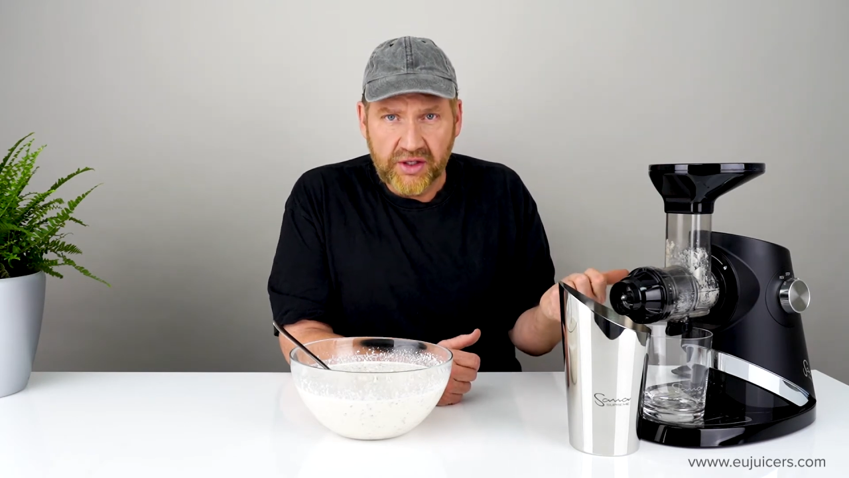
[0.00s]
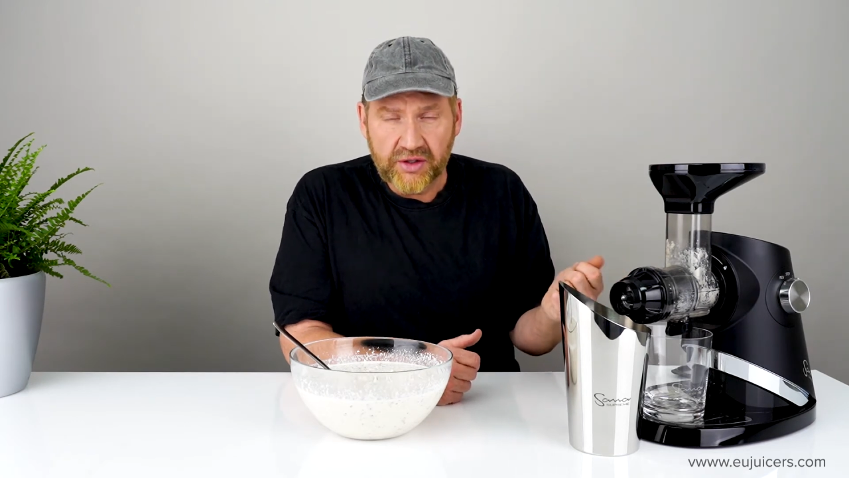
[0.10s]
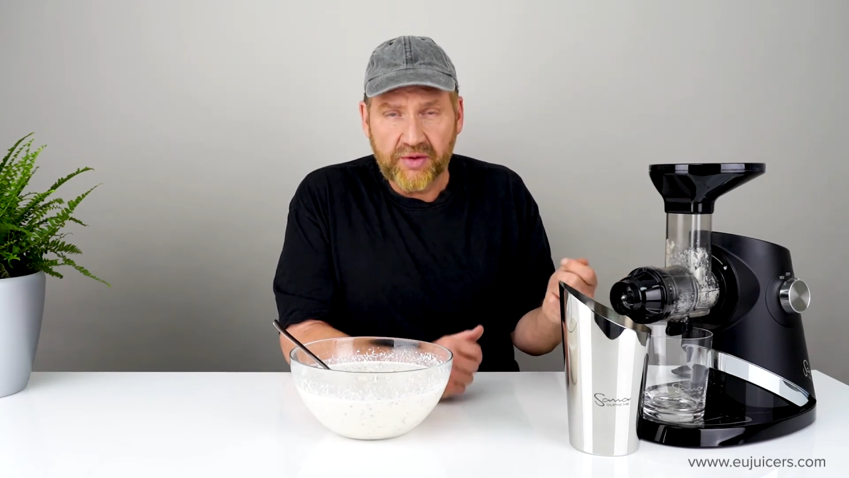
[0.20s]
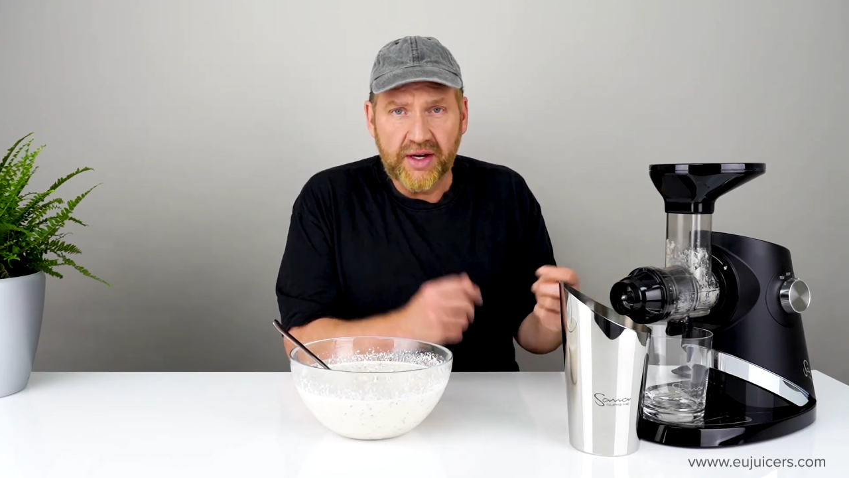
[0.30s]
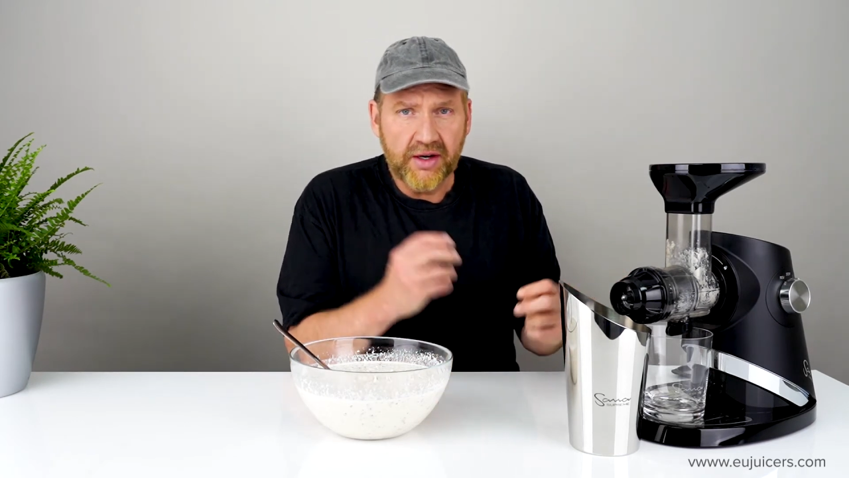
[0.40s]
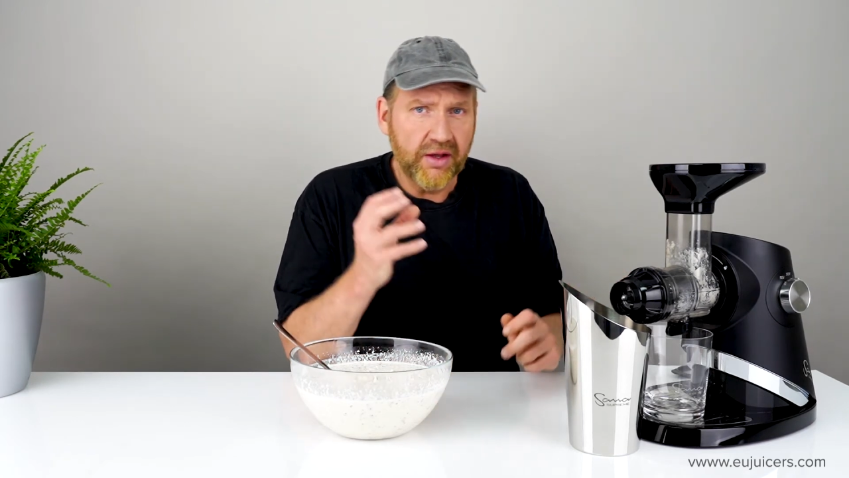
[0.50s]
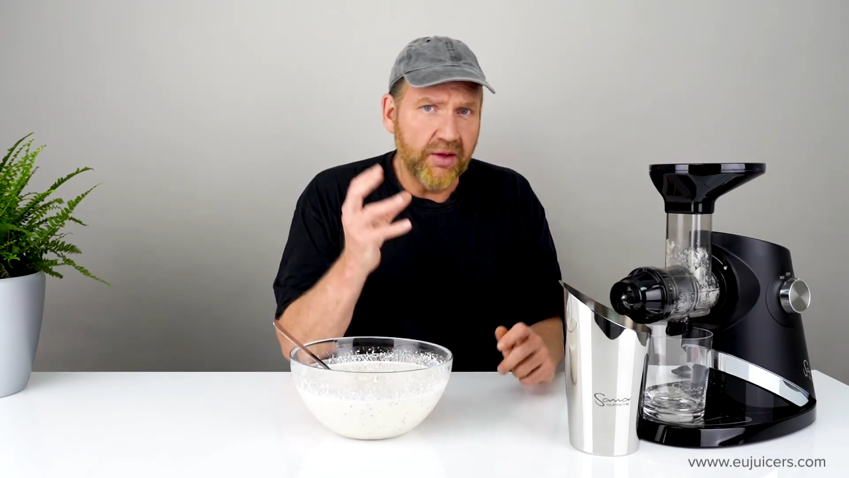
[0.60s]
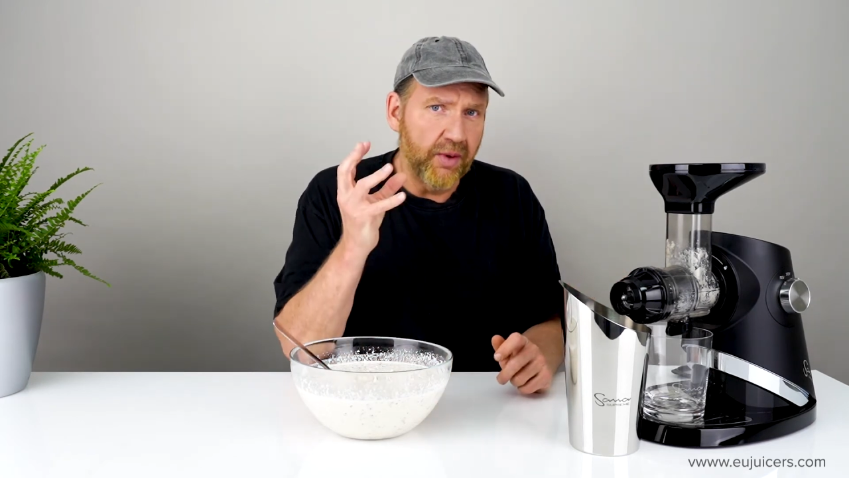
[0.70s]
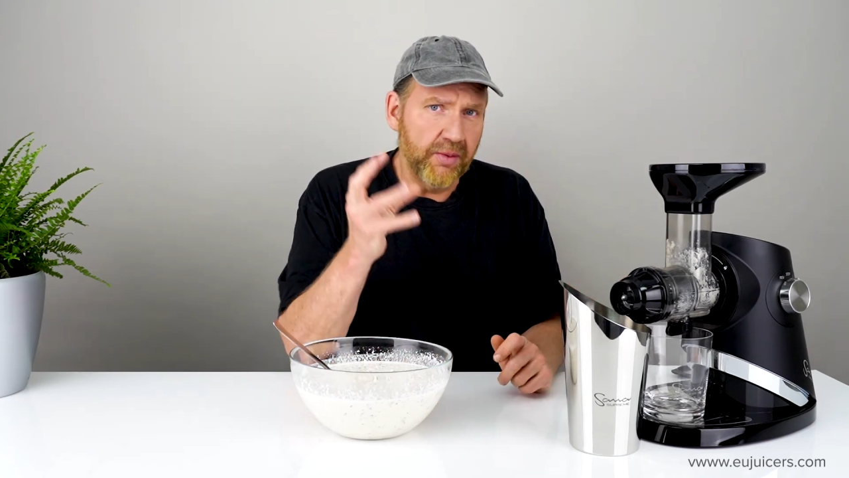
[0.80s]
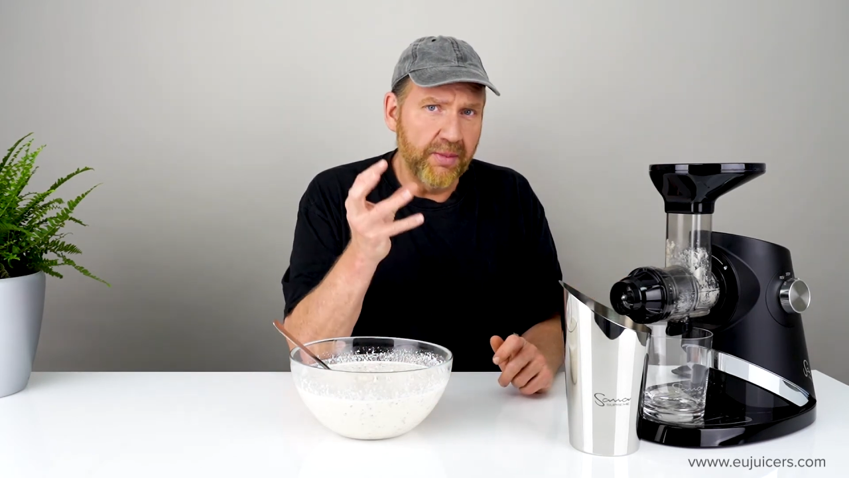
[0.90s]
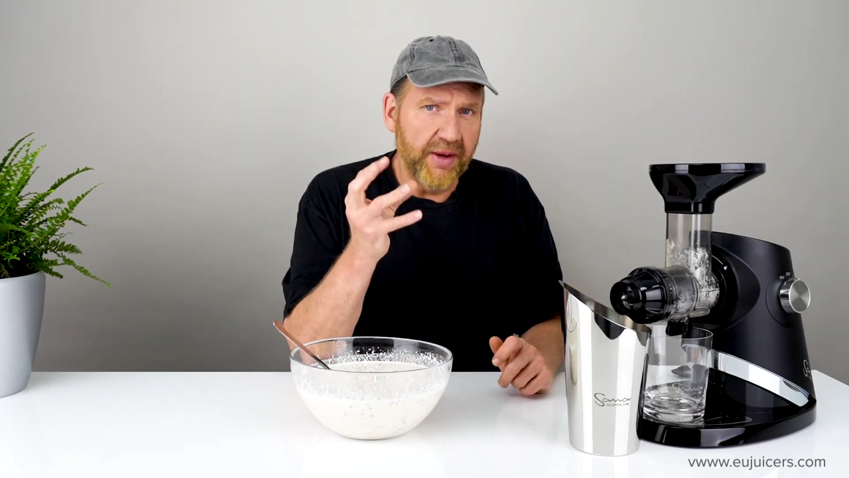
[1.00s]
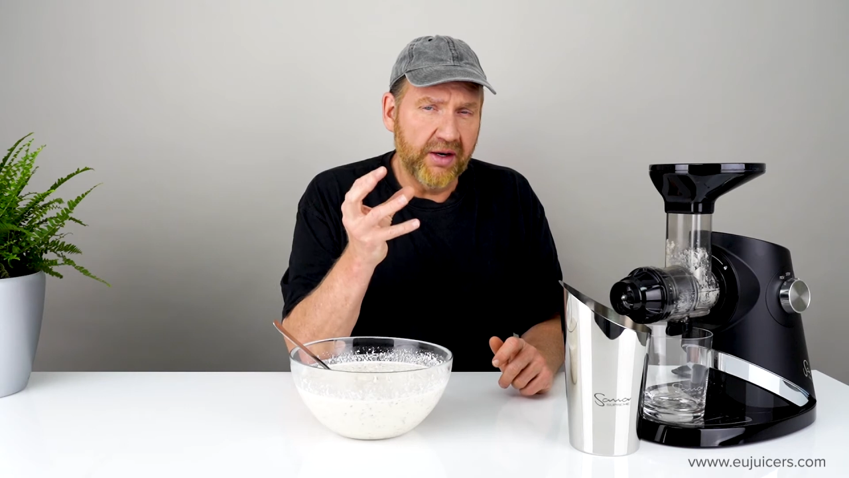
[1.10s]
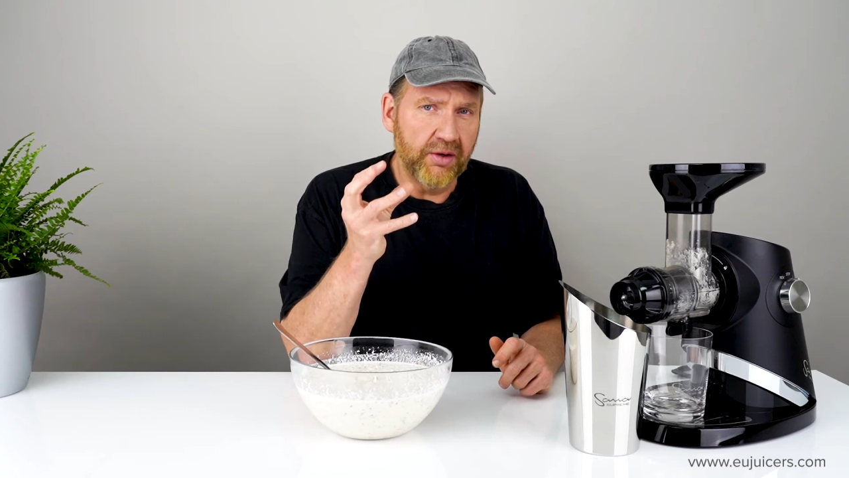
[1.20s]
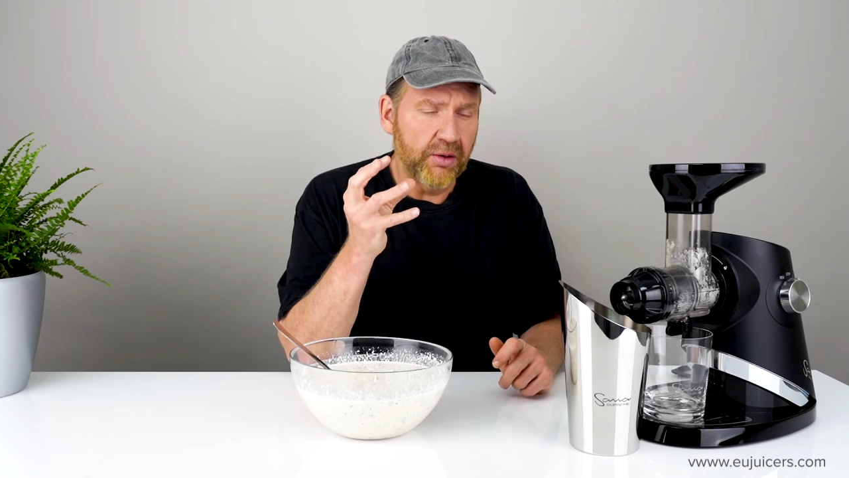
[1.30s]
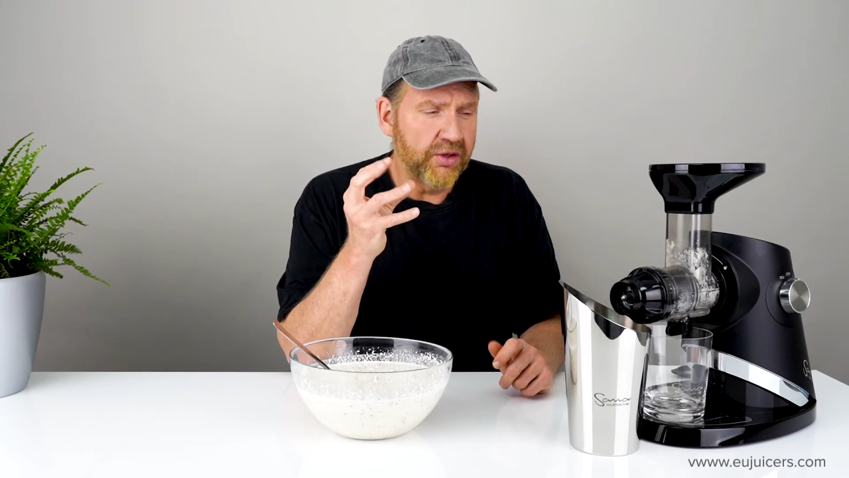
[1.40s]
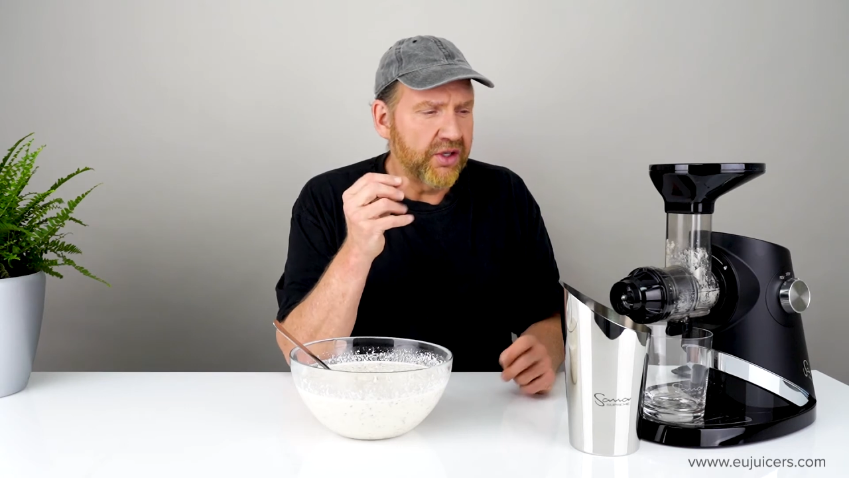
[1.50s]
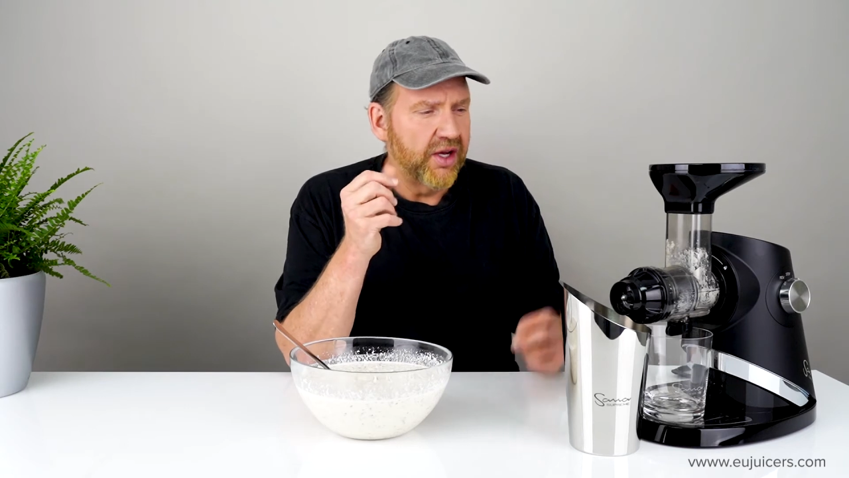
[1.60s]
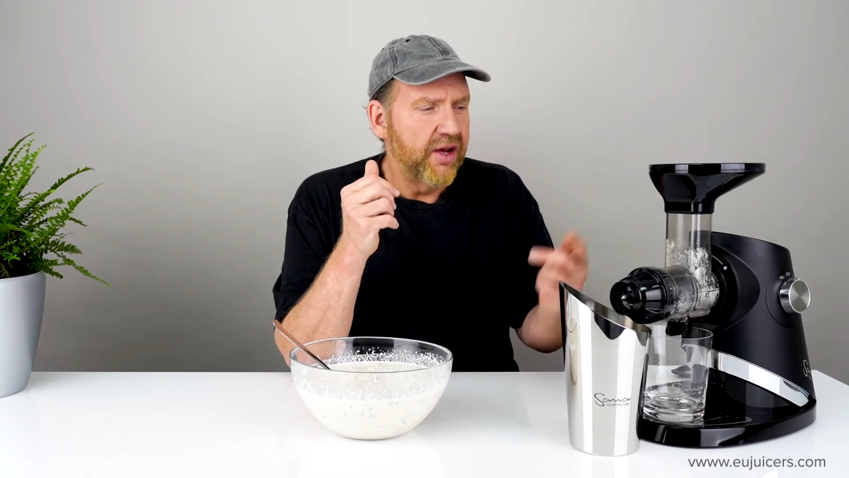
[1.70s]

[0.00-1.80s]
screen, the one with bigger holes.